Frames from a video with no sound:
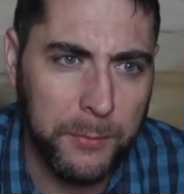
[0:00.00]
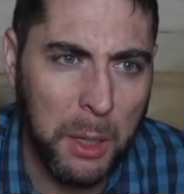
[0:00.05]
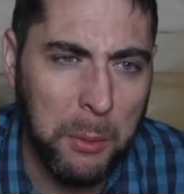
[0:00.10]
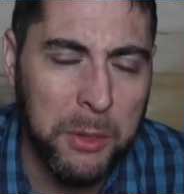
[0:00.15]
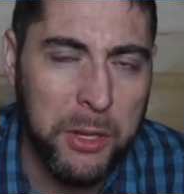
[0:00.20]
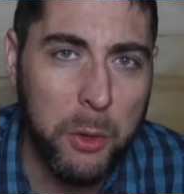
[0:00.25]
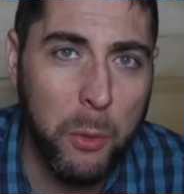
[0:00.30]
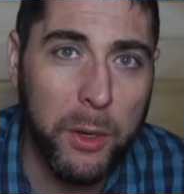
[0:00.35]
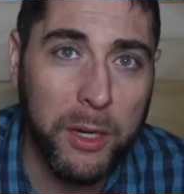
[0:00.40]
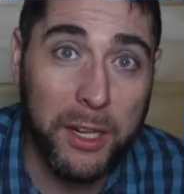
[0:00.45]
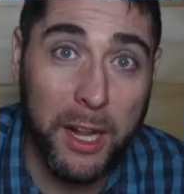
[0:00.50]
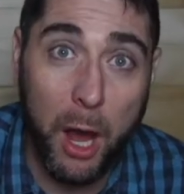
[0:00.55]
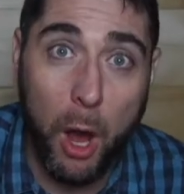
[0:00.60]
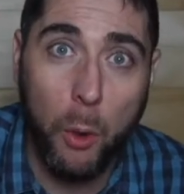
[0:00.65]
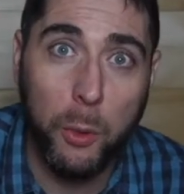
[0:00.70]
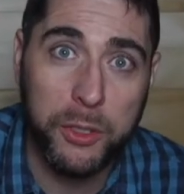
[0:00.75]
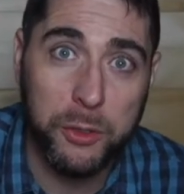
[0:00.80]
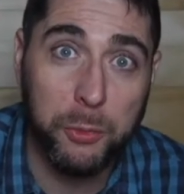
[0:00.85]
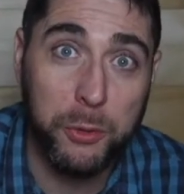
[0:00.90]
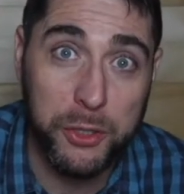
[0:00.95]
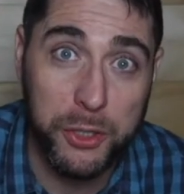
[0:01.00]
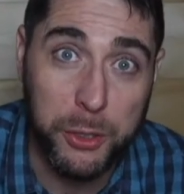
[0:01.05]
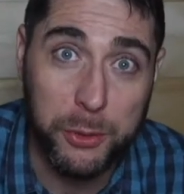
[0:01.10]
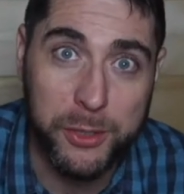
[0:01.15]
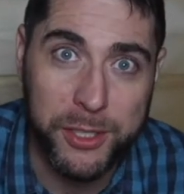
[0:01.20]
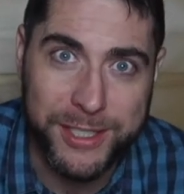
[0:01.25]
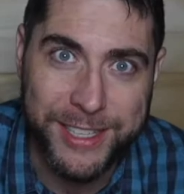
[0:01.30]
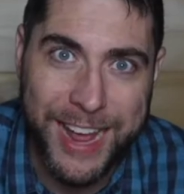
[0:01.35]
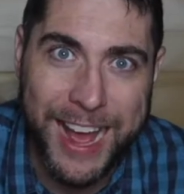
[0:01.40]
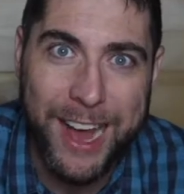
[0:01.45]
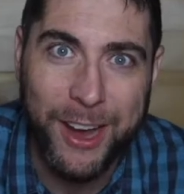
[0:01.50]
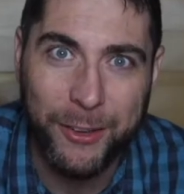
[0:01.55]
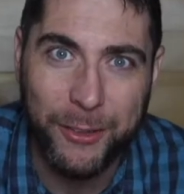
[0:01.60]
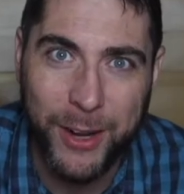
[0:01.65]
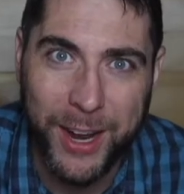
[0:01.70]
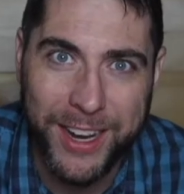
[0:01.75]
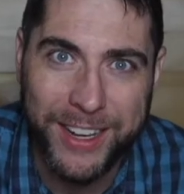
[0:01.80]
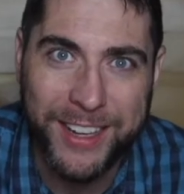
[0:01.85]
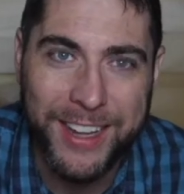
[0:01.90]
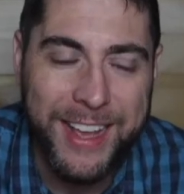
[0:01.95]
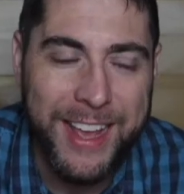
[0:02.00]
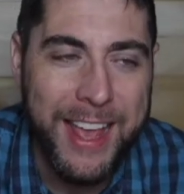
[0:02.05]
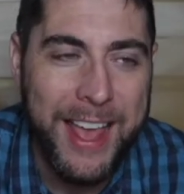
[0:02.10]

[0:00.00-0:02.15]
But you want to always reduce it down, right?